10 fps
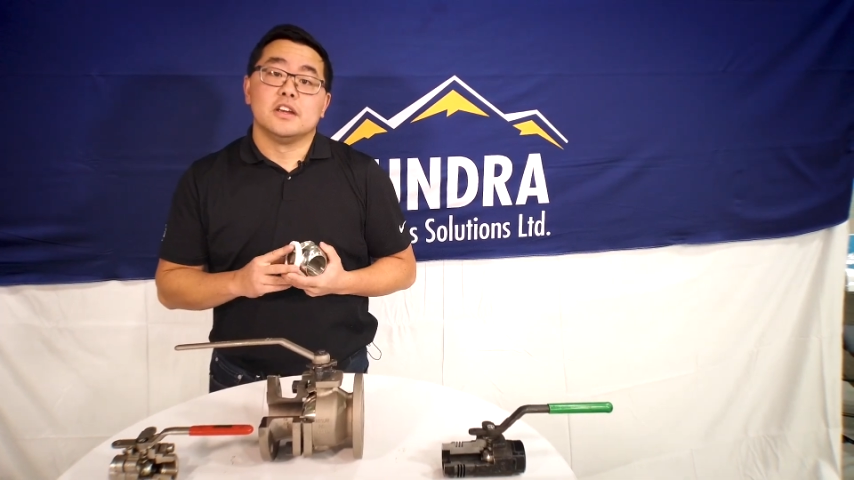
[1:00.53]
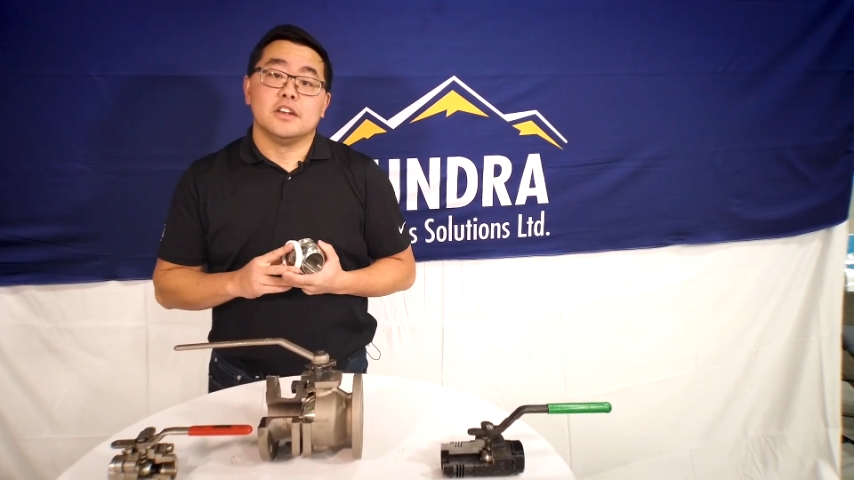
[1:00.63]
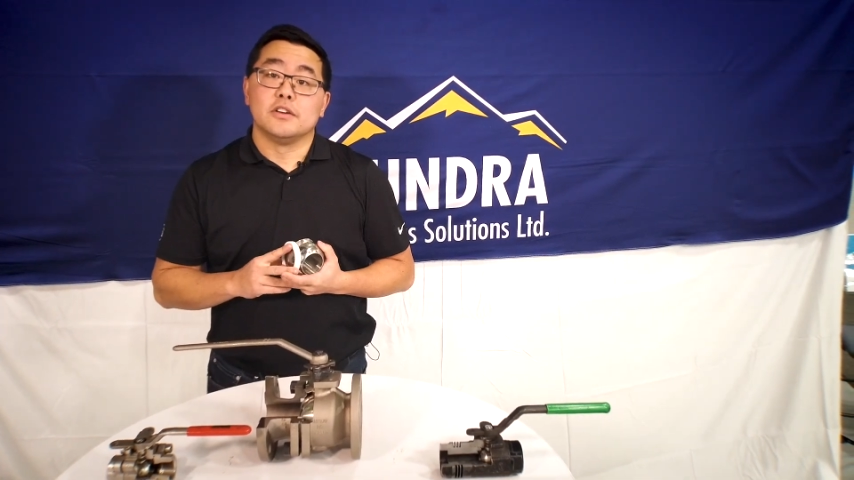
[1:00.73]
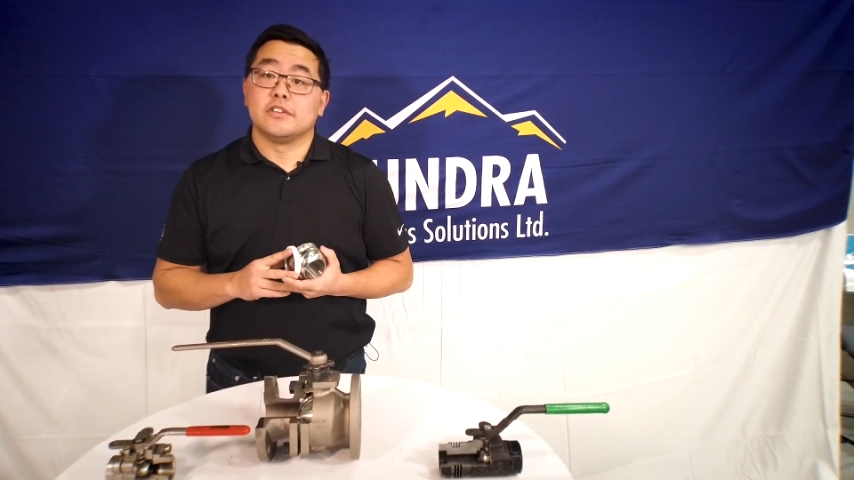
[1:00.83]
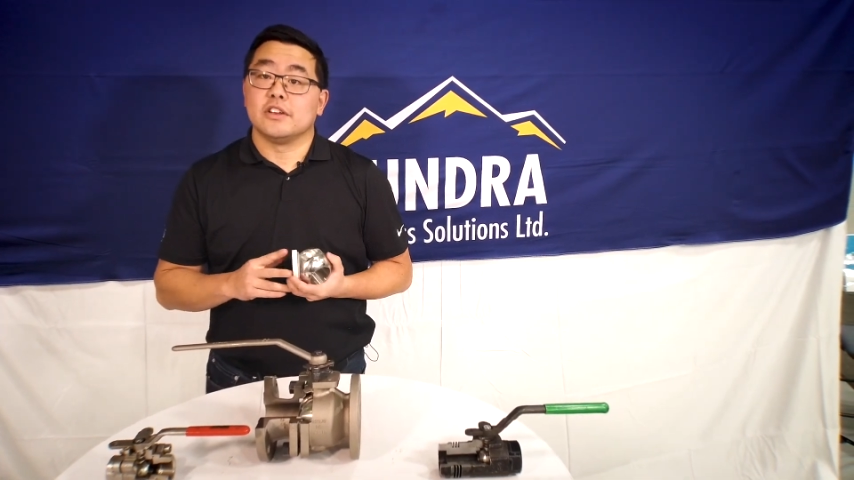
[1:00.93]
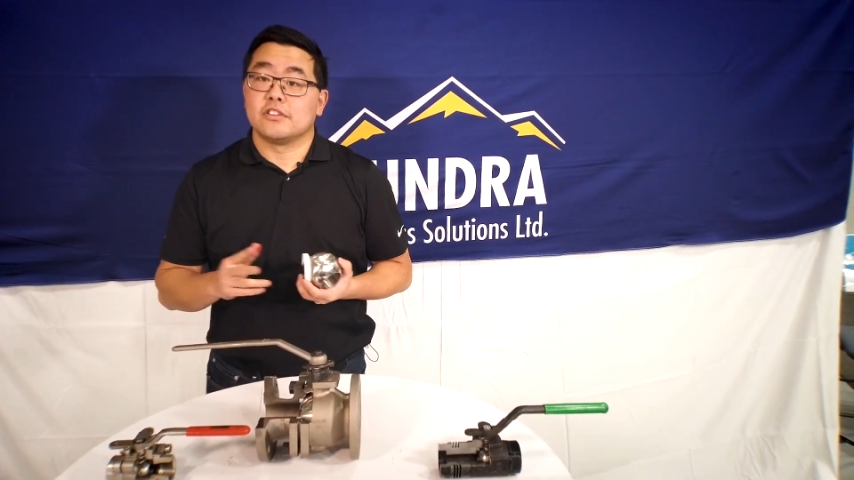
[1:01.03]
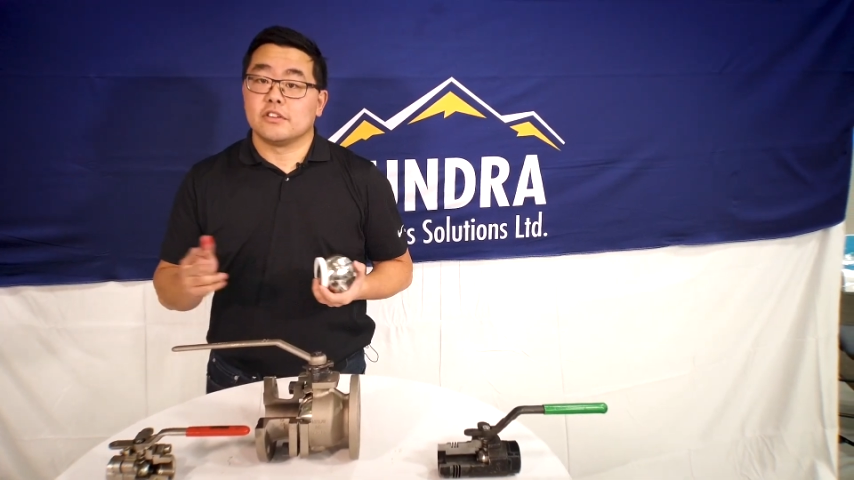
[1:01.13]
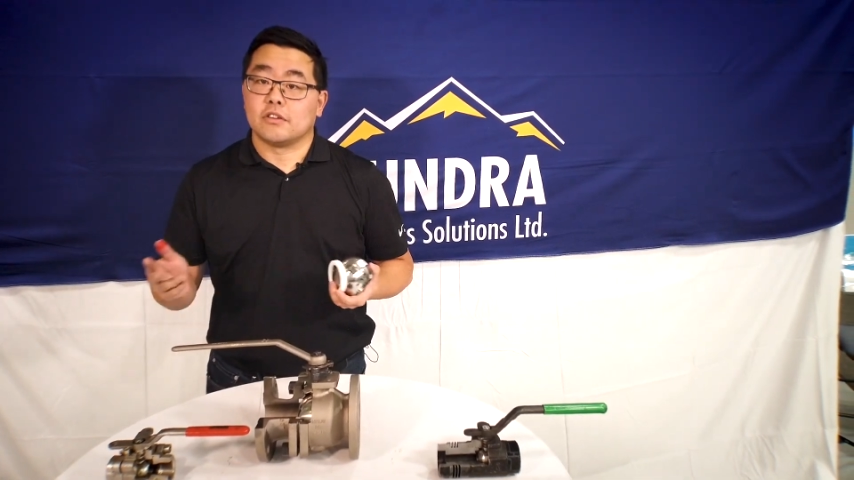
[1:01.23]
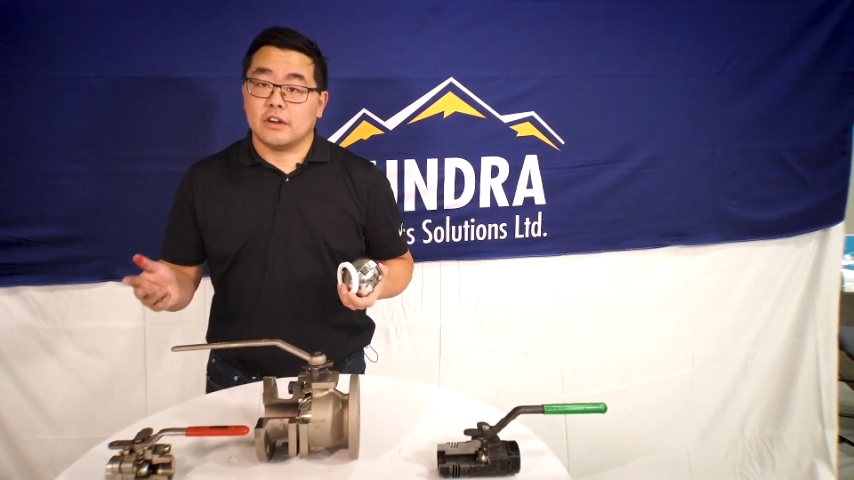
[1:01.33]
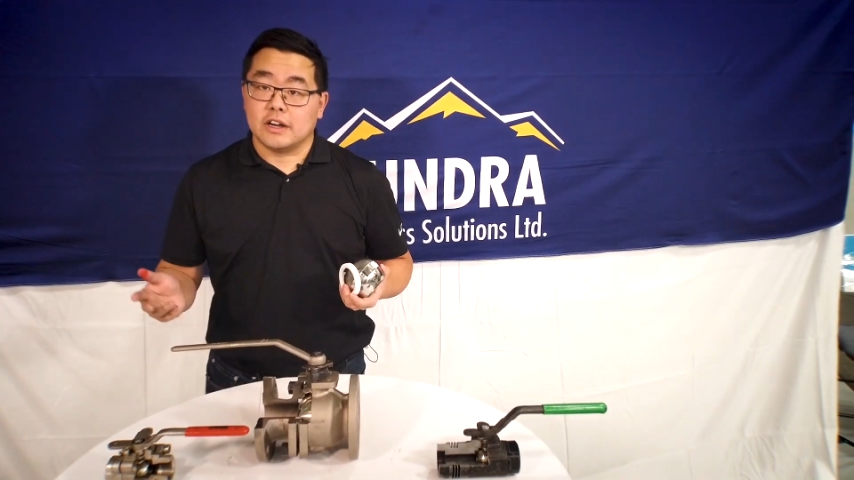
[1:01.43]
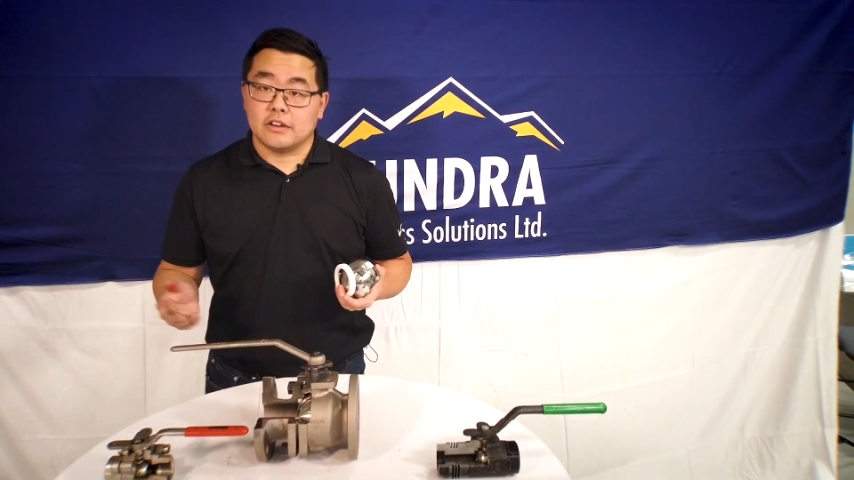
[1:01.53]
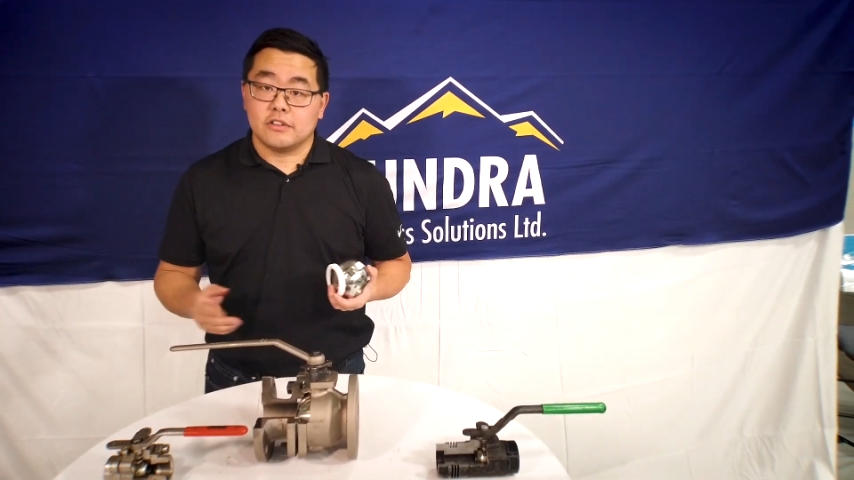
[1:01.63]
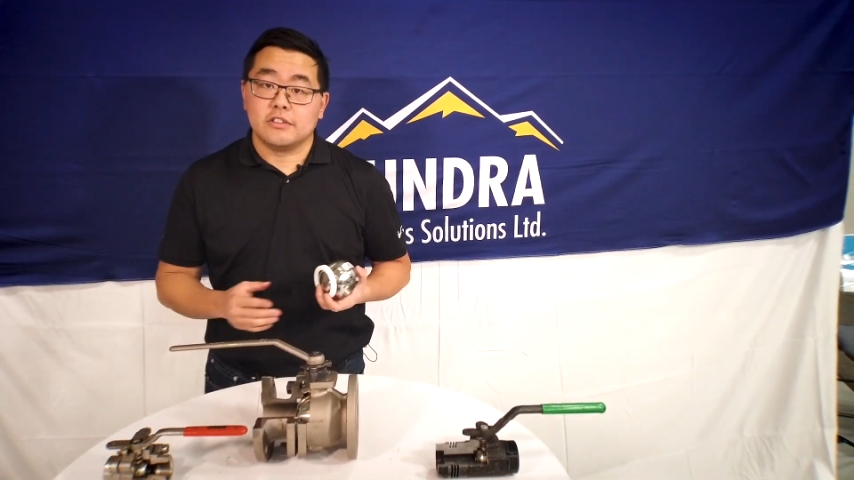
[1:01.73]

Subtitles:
you're essentially creating your